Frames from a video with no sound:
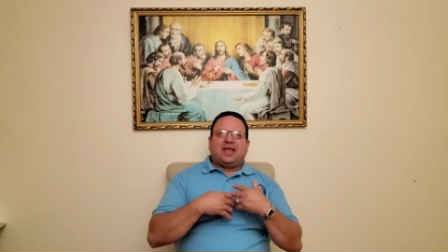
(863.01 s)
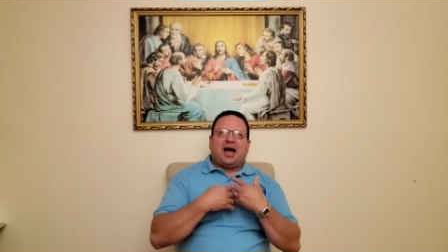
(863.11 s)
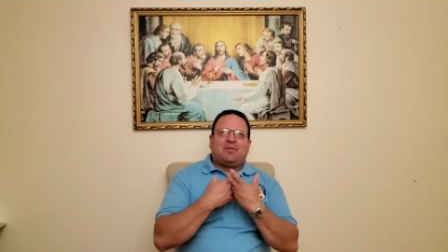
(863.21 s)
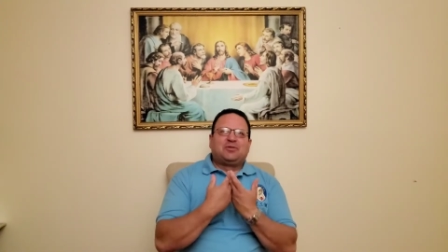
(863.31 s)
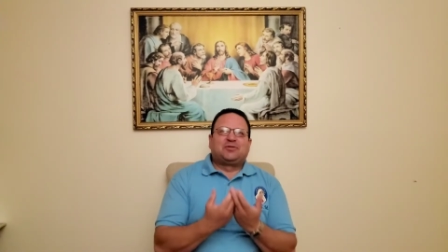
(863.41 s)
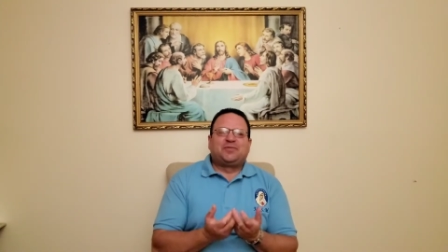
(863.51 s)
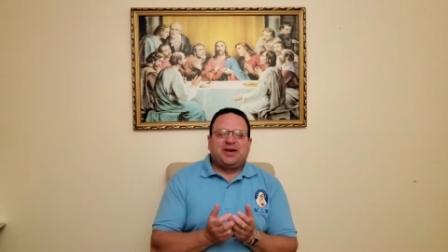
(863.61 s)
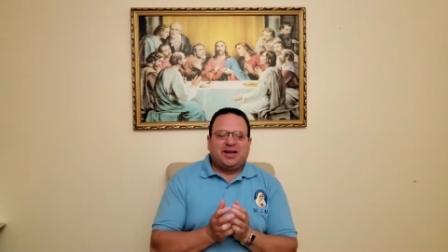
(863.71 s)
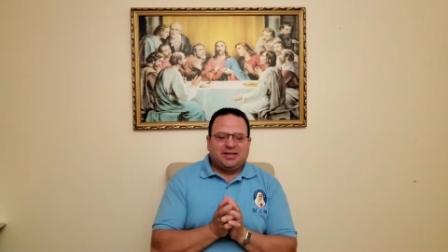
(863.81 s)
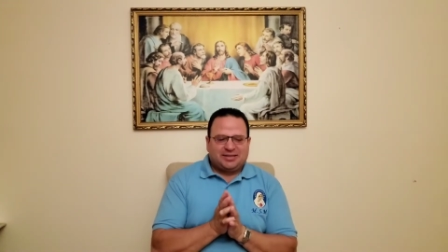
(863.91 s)
I was
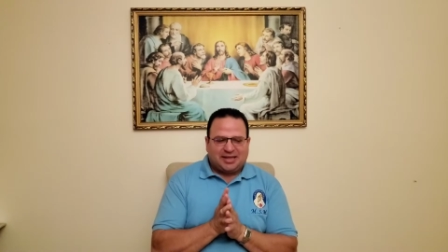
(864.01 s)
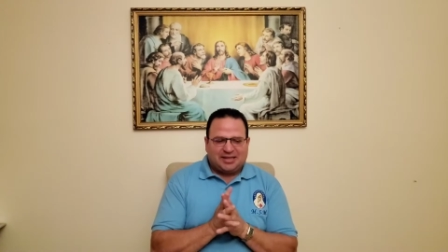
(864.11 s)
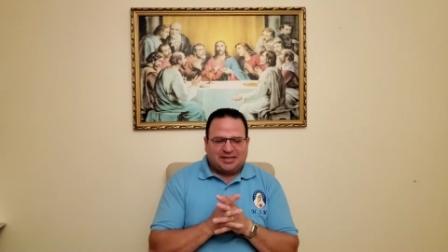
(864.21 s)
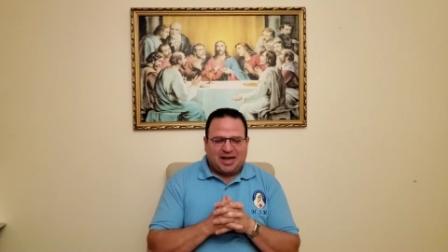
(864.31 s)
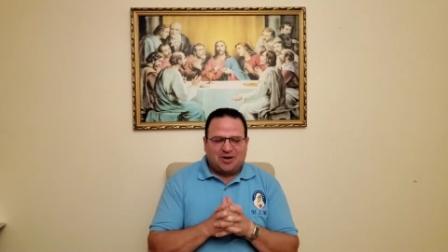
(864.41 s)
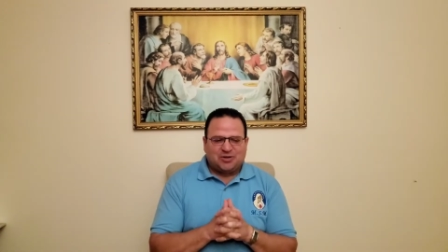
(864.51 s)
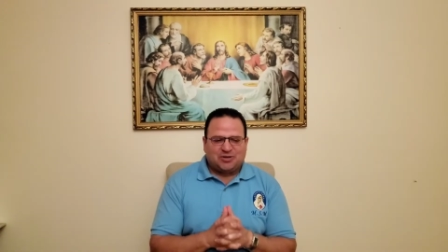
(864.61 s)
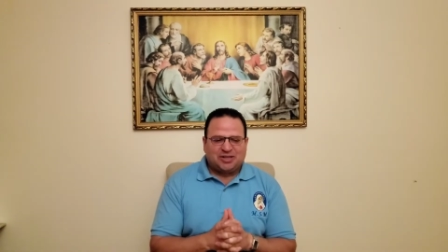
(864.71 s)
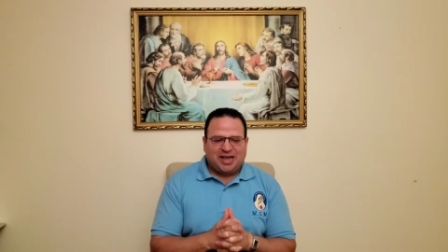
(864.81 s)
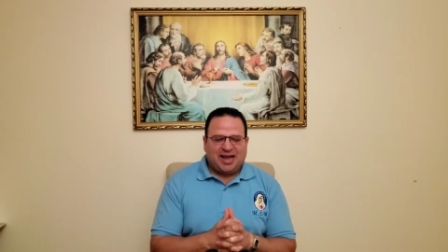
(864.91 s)
reading Santiago
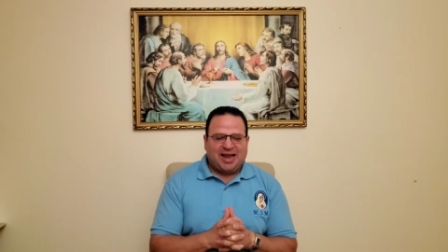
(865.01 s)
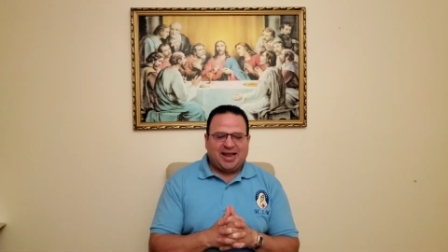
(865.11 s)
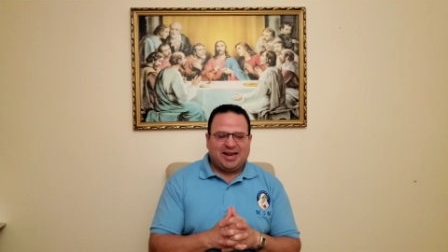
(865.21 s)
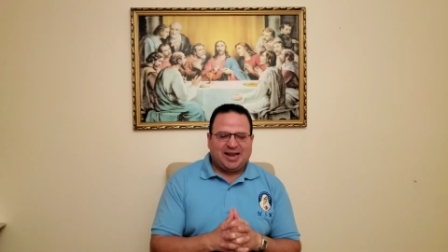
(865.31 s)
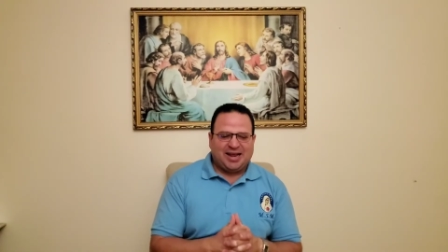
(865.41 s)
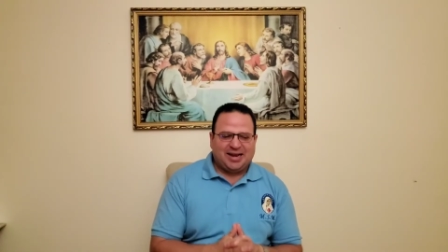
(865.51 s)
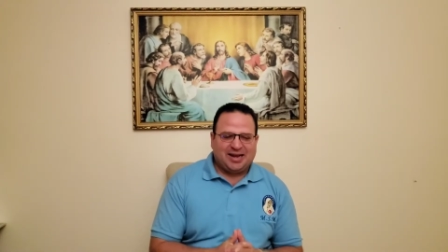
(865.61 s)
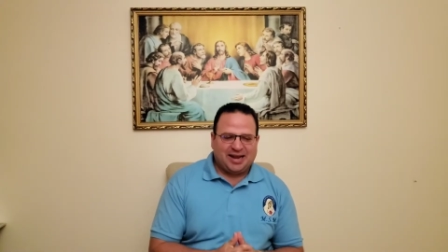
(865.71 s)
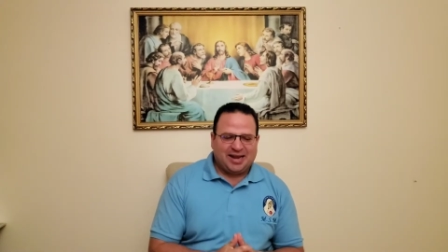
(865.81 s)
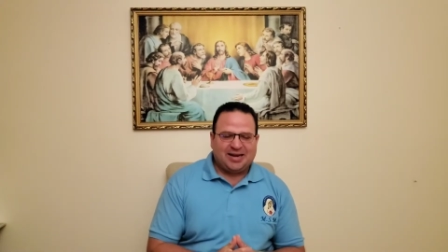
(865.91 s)

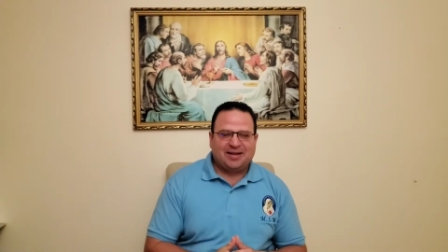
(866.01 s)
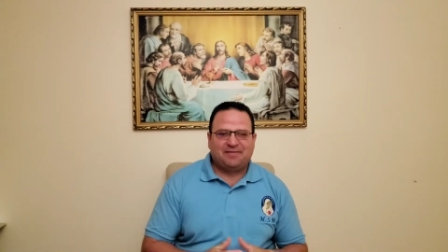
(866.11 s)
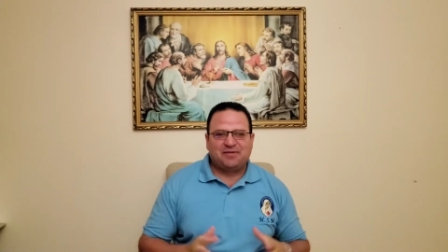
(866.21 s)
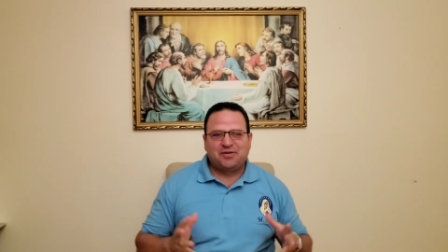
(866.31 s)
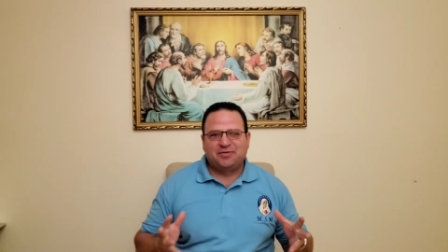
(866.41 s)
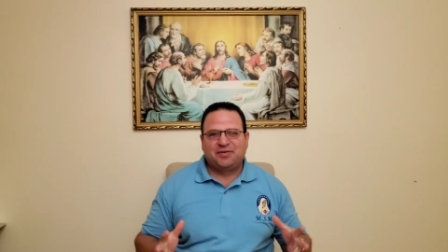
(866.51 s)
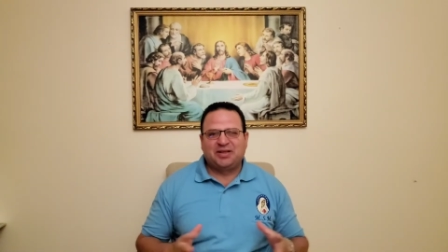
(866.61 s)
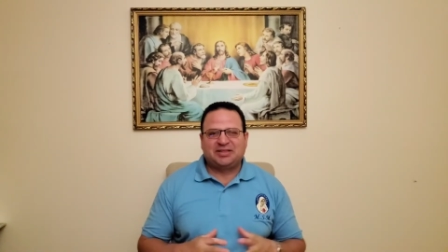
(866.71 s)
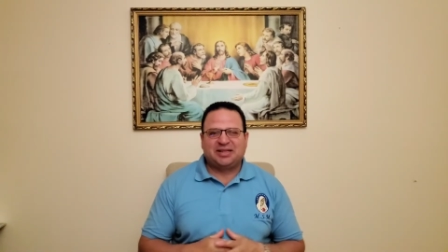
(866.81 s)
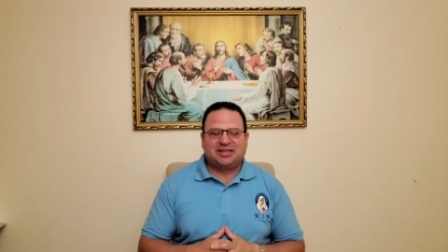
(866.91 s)
today, and if you
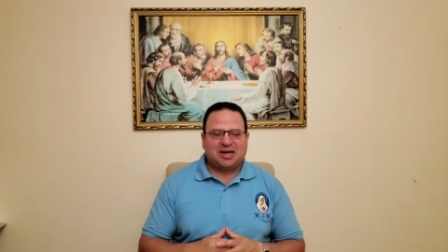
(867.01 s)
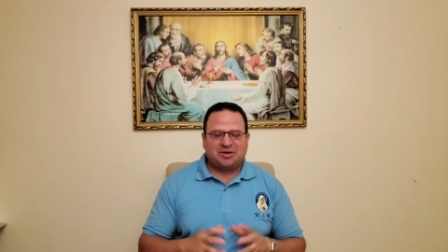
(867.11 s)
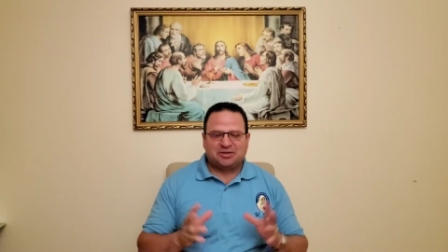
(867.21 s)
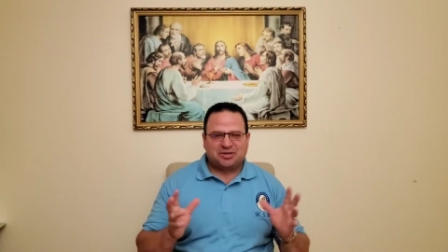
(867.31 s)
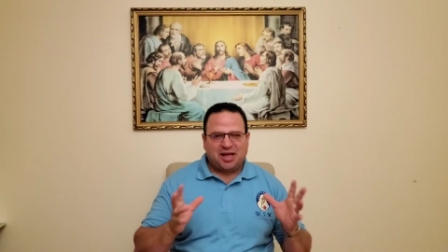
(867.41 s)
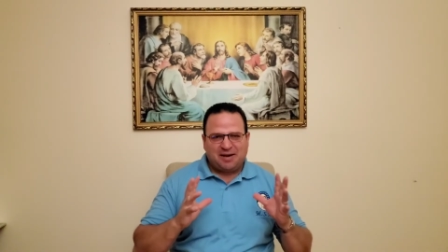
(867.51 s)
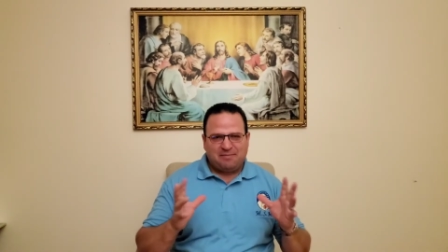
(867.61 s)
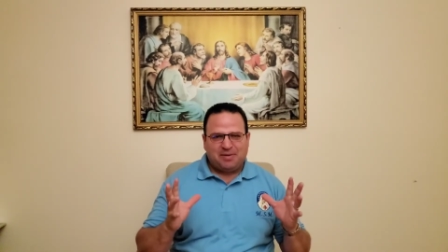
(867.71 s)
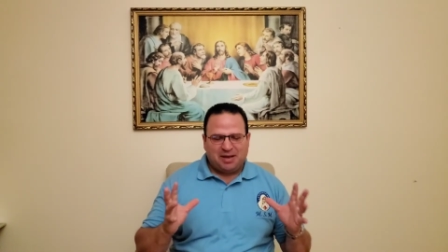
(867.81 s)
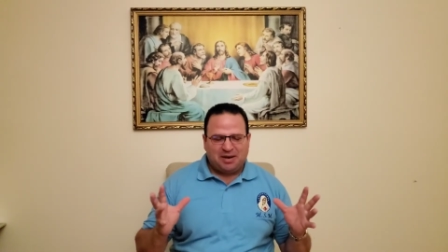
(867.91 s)
read Santiago, it's not
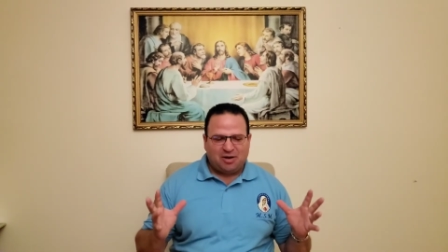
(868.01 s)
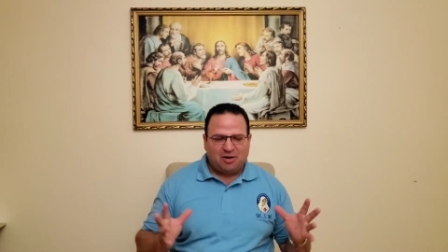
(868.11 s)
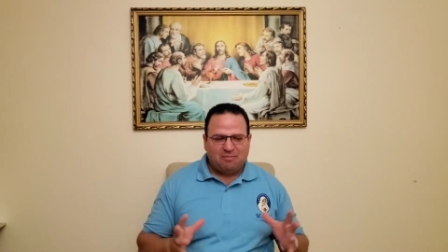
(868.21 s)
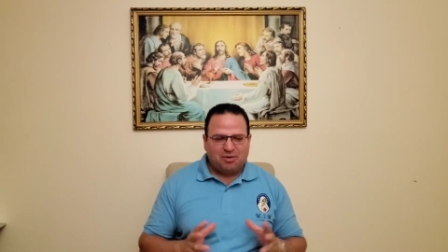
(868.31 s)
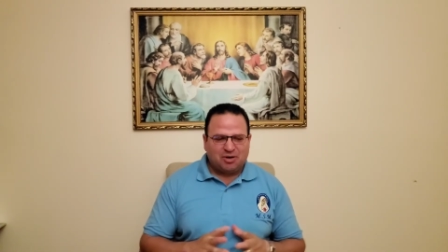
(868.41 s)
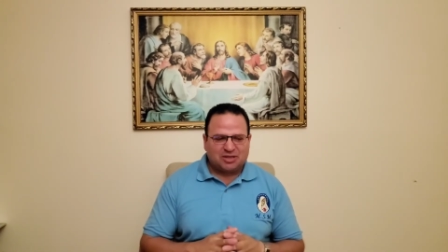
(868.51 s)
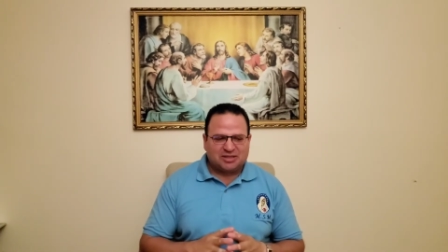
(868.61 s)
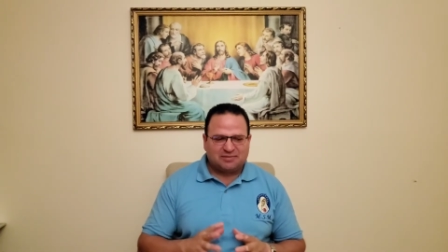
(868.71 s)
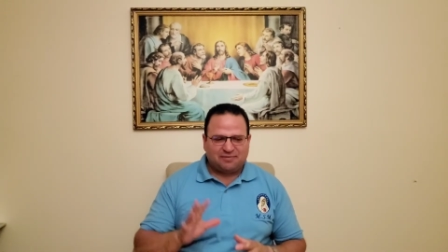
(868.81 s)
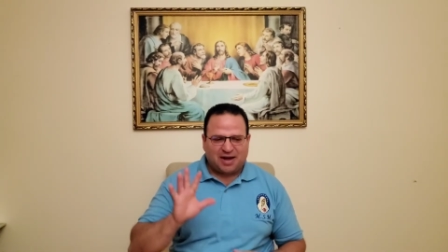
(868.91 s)
a long book,
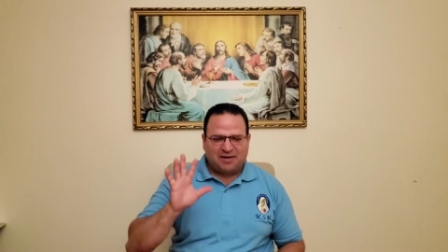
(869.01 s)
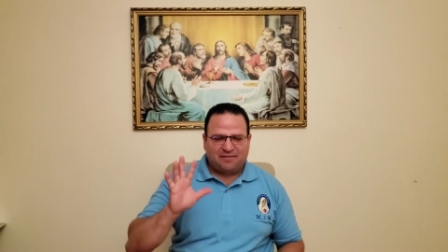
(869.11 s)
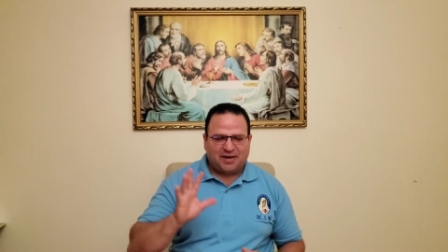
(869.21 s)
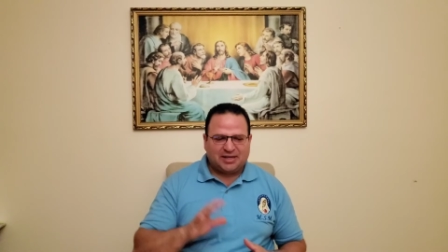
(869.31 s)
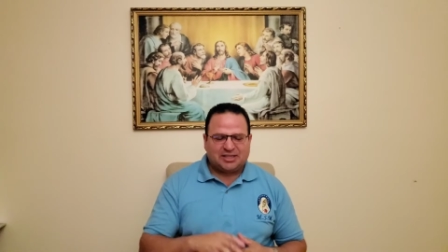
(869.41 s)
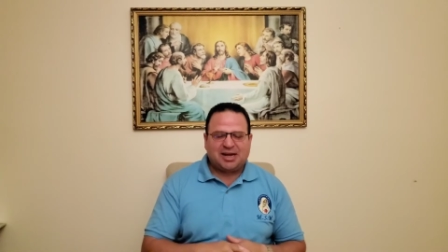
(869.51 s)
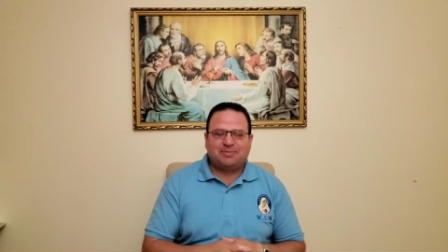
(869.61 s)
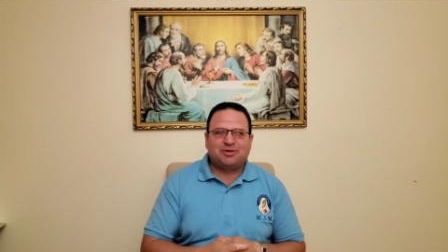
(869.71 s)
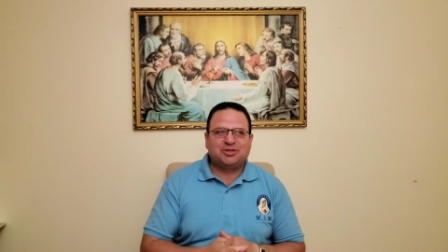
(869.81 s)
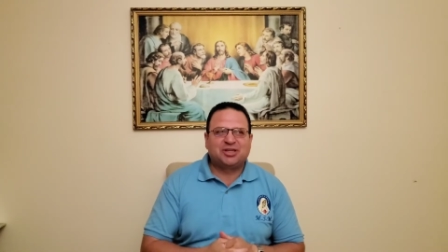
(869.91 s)
it's a five
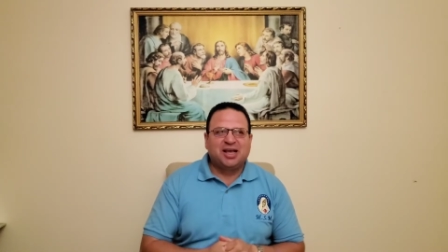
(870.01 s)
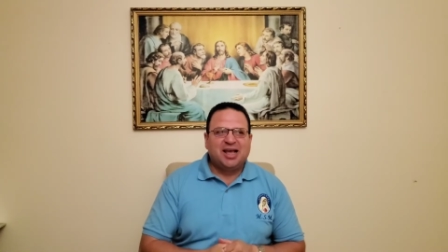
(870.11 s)
chapters.